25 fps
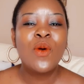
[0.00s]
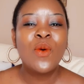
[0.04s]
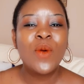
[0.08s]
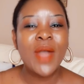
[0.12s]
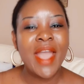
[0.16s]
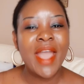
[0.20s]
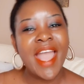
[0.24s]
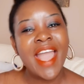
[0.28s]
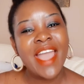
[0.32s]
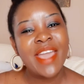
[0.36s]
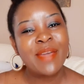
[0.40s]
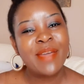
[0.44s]

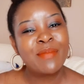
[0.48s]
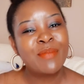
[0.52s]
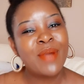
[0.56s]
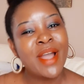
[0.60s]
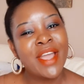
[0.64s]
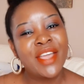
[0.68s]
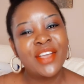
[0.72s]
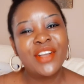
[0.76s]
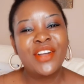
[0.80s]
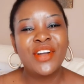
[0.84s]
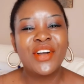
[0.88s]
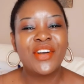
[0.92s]
Where am
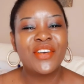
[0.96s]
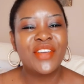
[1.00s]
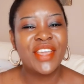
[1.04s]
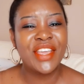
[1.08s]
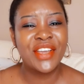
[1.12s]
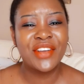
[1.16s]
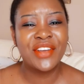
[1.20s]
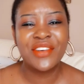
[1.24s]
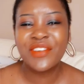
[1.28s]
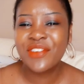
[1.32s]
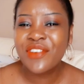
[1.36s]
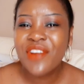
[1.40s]
I
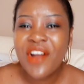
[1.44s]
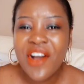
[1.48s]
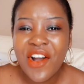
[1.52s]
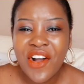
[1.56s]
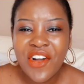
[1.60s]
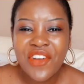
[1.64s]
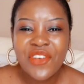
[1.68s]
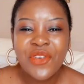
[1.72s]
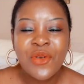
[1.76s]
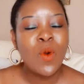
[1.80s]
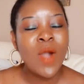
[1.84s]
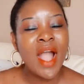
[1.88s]
going
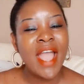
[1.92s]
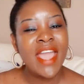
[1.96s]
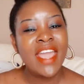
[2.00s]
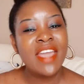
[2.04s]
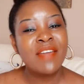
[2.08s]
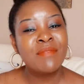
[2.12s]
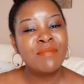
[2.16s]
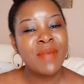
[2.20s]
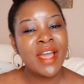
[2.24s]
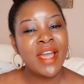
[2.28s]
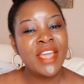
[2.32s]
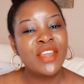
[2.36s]
wrong? Why
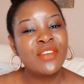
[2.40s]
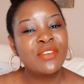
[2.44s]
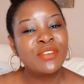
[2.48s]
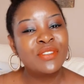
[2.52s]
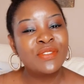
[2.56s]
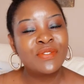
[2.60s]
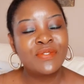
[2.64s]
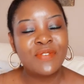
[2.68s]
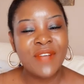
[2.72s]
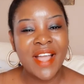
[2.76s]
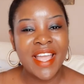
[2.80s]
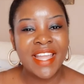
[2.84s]
am I
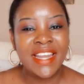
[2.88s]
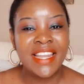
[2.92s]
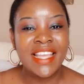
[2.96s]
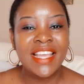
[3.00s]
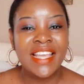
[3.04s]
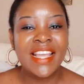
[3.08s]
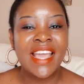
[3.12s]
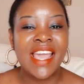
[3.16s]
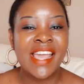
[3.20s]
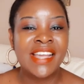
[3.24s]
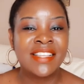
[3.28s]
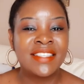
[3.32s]
not
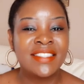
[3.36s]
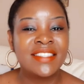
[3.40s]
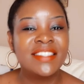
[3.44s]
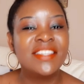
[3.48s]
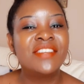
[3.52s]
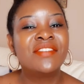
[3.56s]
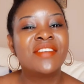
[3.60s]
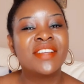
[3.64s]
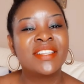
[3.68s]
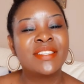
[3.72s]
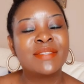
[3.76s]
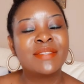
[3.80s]
finding a
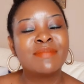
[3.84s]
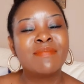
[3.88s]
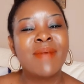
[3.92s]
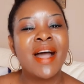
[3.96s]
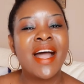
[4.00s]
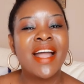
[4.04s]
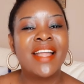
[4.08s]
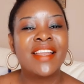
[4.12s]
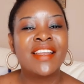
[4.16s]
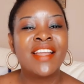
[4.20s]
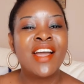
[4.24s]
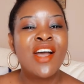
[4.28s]
serious
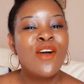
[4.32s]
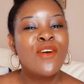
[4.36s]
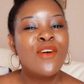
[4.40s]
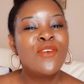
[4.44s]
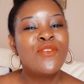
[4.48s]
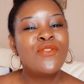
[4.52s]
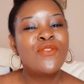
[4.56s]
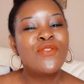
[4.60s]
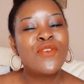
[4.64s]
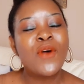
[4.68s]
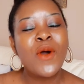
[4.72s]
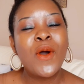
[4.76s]
man
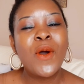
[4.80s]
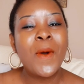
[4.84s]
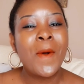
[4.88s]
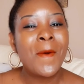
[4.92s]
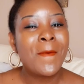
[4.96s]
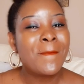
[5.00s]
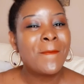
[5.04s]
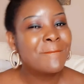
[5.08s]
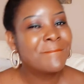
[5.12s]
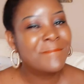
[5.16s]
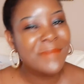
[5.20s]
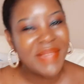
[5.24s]

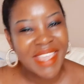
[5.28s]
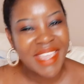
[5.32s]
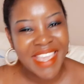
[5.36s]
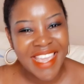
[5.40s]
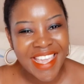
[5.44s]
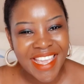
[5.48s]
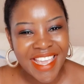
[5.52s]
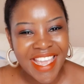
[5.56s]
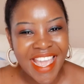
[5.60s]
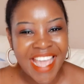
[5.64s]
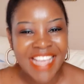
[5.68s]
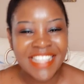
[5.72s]
for
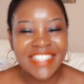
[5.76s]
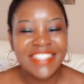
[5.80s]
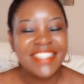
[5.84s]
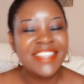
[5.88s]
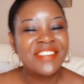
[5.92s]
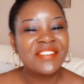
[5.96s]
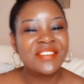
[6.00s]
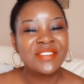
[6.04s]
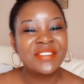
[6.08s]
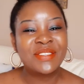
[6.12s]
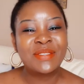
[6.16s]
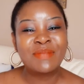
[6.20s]
me, a
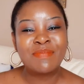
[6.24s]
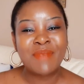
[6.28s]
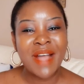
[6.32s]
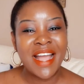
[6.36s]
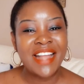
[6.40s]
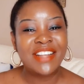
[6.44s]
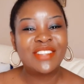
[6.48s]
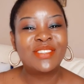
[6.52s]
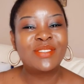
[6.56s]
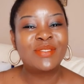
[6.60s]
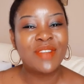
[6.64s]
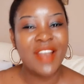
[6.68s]
serious
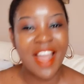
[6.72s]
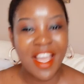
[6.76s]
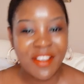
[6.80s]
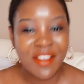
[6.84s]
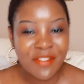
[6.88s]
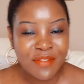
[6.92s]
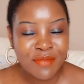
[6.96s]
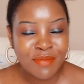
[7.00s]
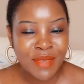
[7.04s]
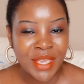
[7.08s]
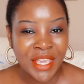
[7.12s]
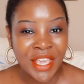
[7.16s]
man to
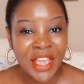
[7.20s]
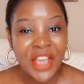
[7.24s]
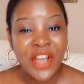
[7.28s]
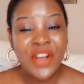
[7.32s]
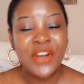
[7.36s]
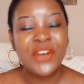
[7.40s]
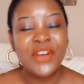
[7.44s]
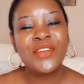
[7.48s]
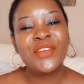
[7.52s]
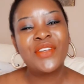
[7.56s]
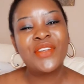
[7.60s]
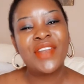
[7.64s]
love me
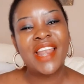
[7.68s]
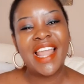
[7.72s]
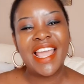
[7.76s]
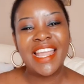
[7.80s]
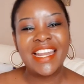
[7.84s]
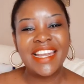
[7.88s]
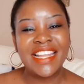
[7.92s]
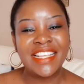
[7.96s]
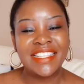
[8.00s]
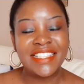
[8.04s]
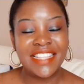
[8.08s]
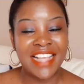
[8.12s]
on
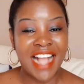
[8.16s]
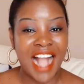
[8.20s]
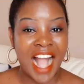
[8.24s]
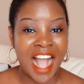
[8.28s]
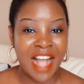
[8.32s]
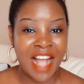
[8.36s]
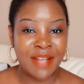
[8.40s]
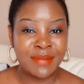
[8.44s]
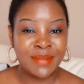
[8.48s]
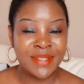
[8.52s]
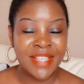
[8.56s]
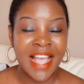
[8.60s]
online dating
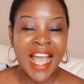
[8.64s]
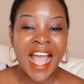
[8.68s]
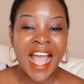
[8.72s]
apps?